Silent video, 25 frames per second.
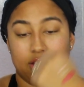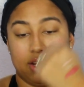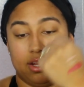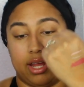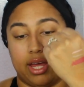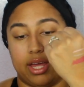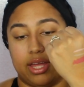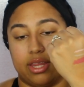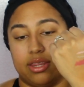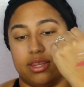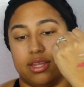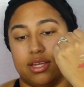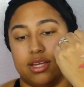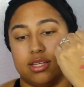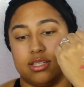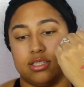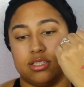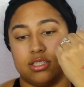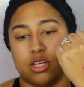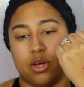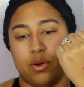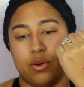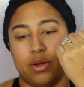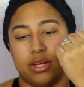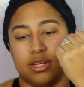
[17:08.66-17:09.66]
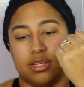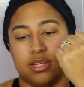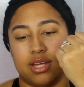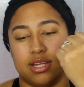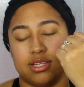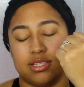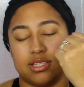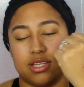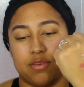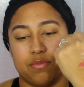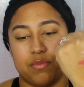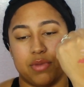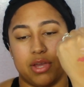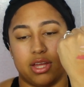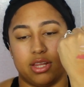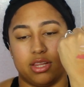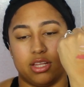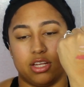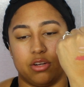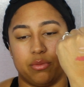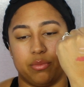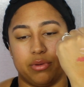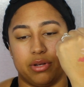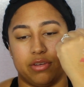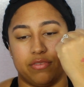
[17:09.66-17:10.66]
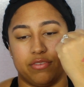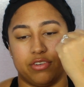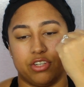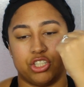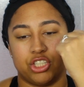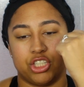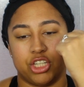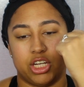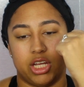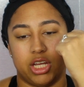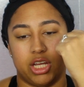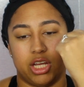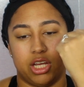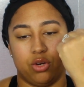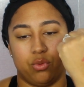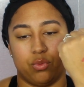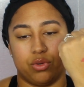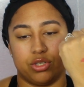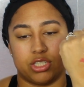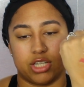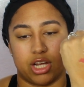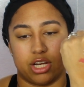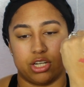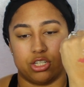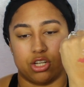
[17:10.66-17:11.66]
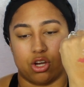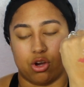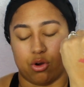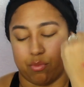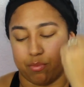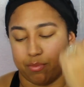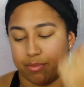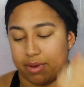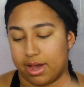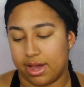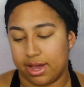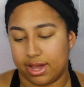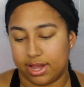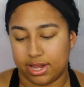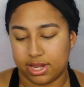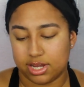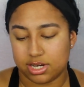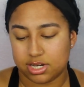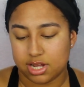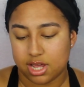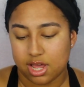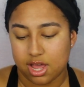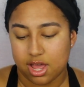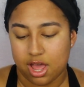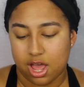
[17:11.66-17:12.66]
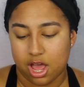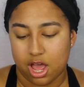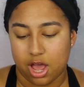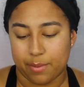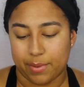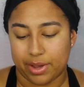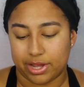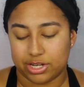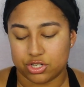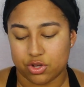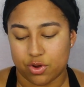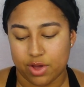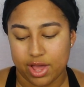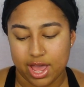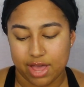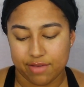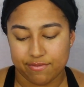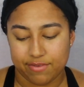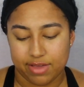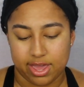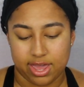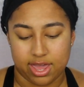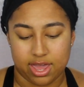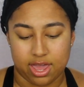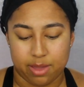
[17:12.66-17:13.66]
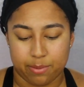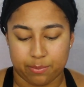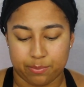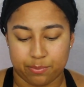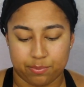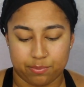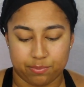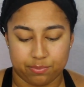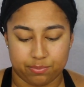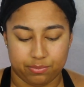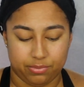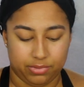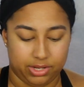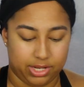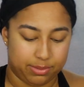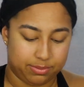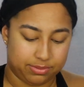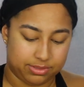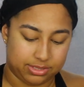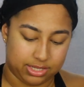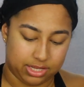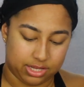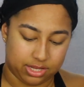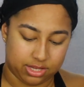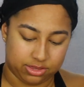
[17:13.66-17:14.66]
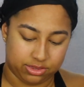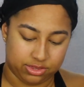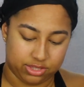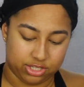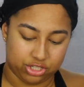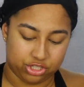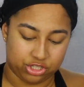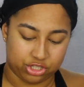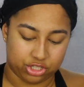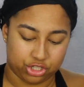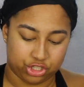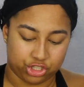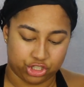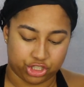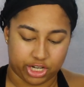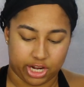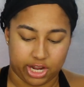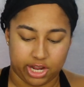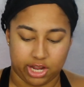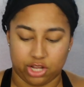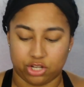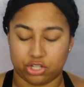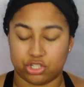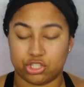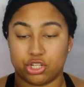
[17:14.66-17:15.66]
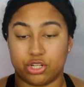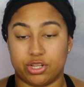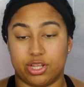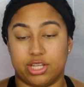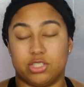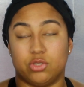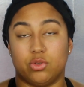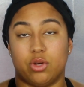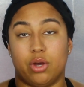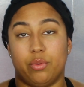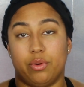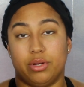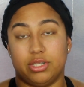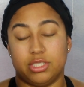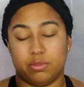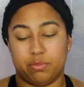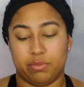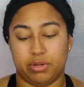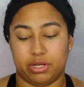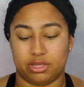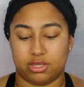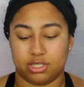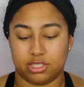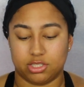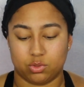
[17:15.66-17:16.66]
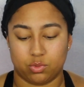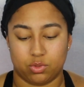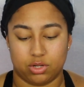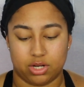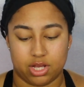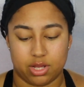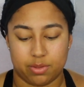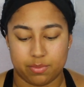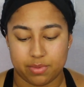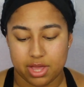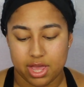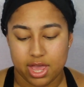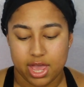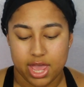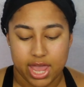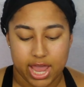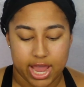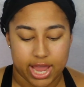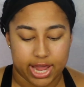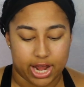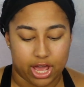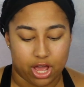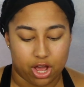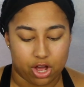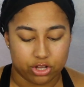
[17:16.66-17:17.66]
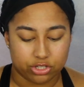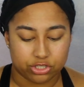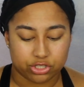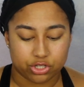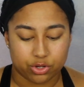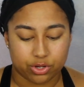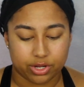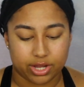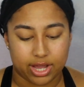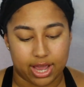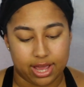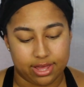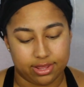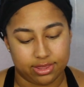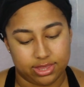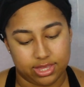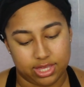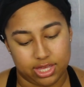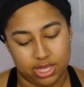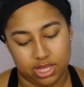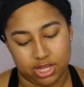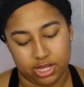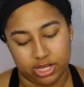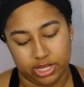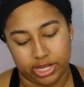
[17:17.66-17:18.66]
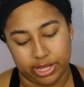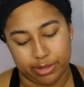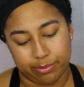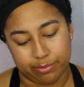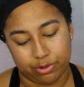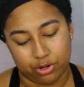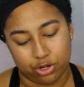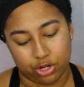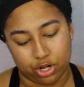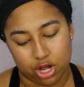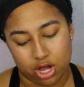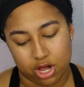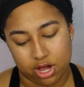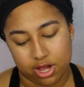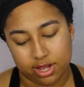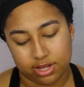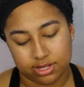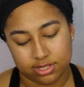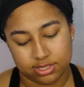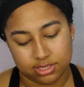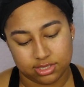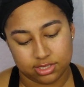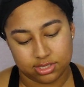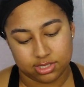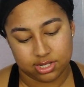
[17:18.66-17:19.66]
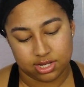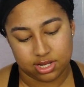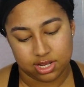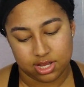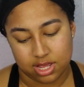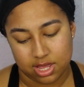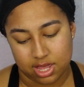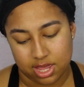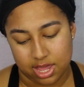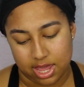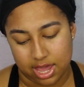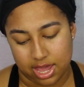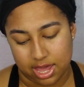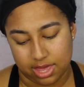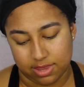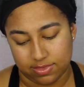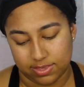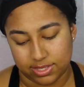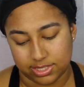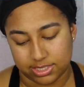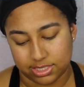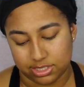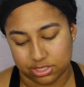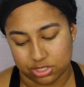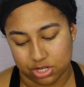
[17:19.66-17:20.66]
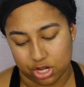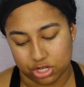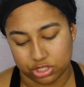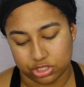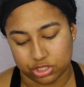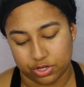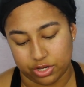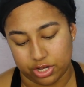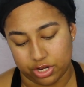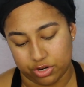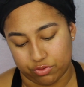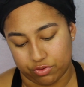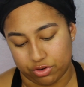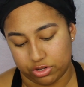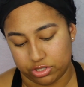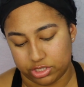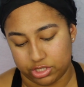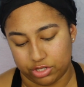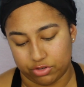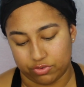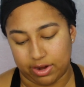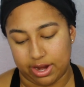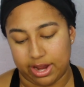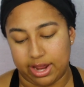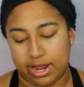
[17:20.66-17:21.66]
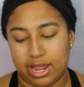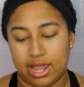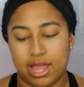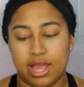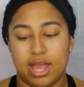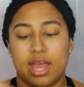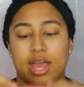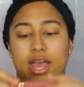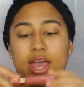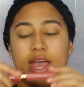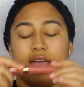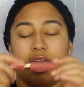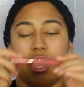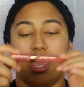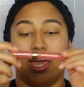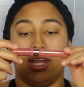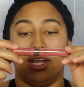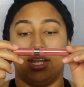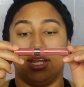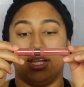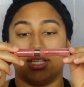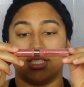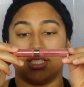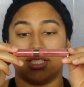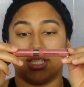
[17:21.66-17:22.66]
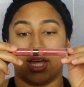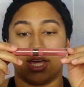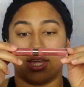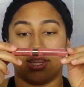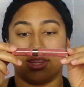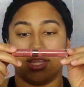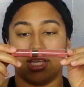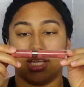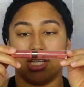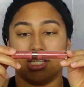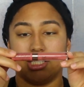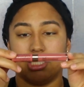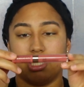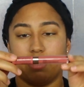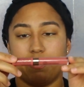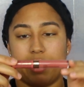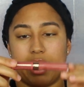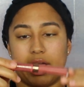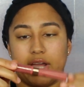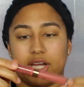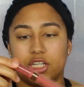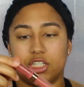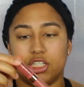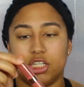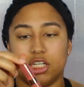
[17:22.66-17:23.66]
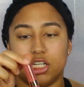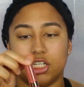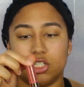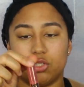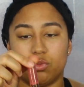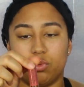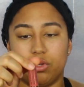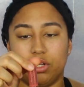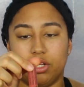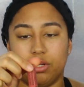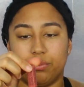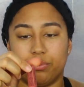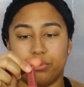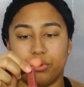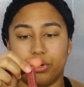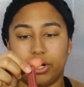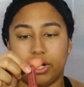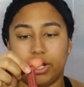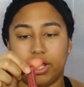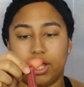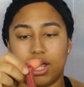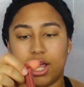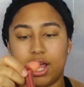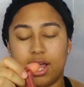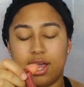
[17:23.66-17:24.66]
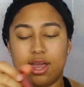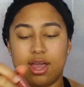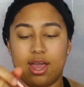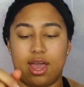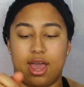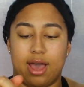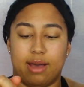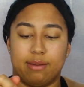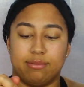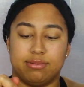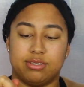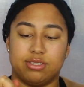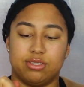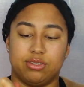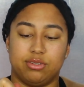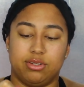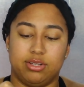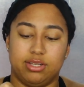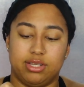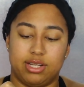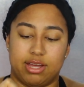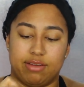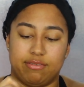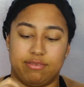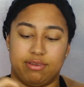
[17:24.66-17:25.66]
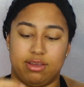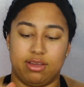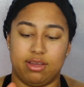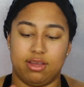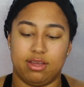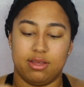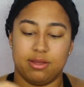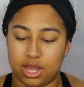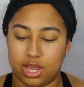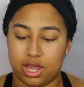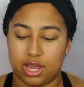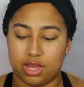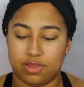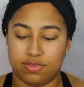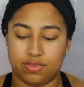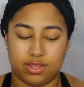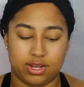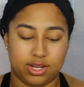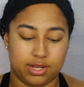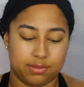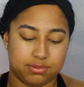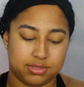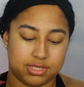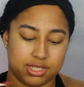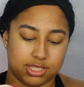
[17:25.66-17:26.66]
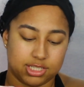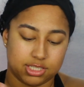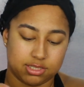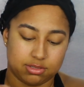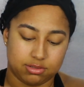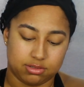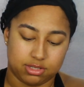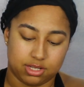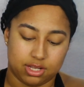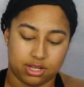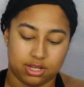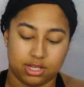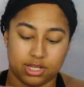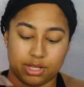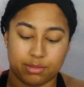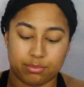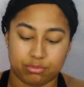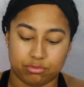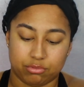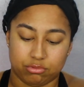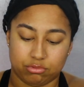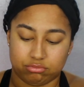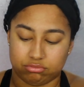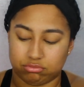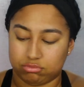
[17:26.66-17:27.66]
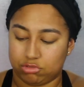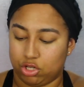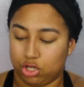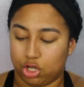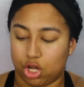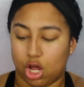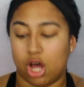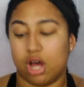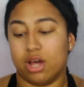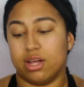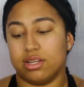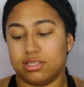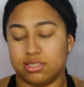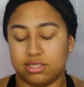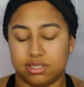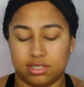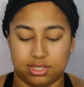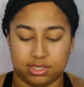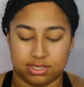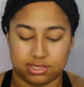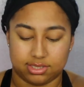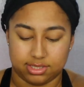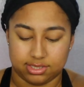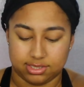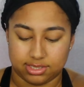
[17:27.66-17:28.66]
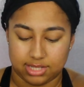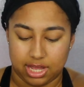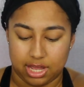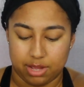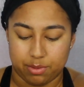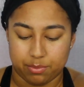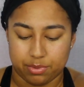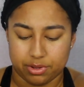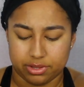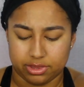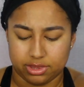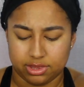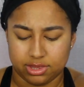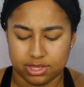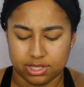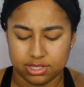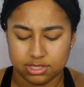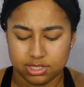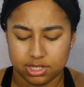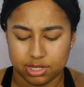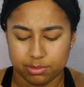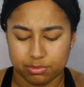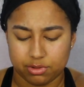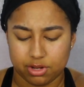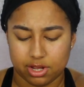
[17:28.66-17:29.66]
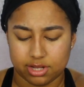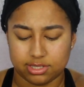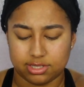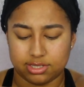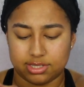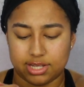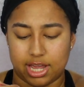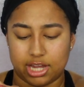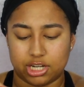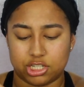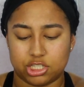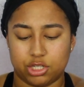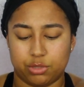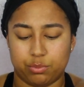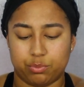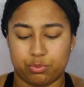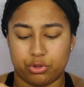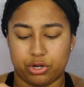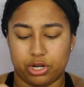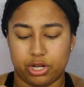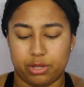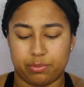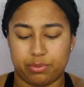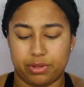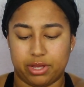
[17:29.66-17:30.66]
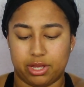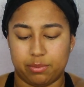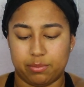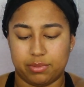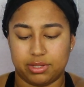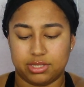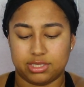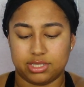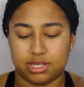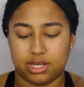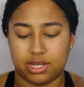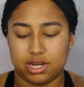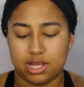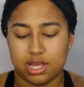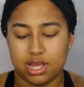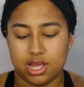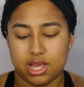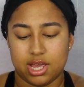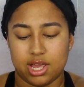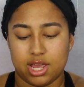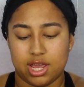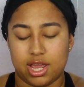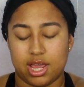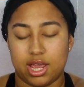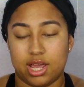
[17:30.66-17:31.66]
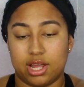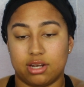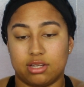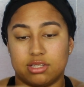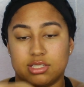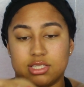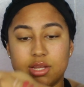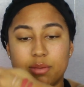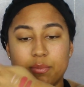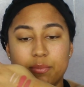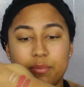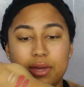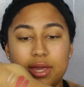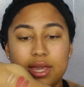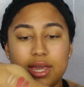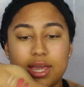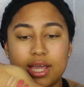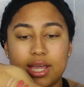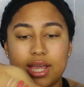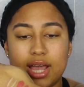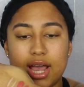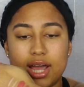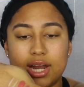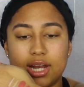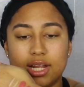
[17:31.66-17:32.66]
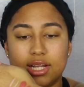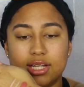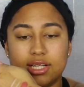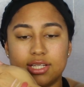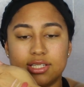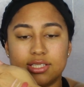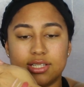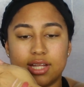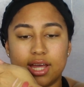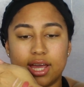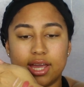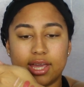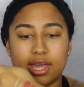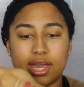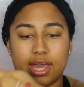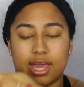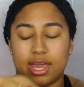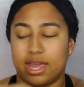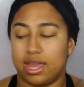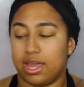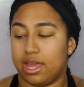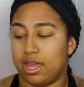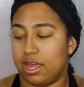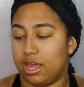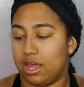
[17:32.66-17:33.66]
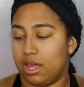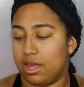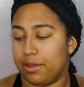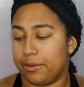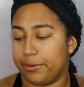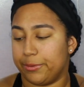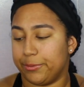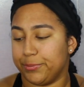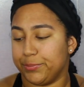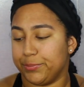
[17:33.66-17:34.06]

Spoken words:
like this. So it does give me a little bit of a sheen, which I don't mind. I don't have a lipstick this shade, so that's why I wanted to pick this one up. And I also got the lip gloss, and this is also in ROSEYRAYE. It looks like this. The packaging is really pretty. I absolutely love it. And the lip gloss looks the same, but this lip gloss is actually pretty pigmented. To me, it kind of looks like a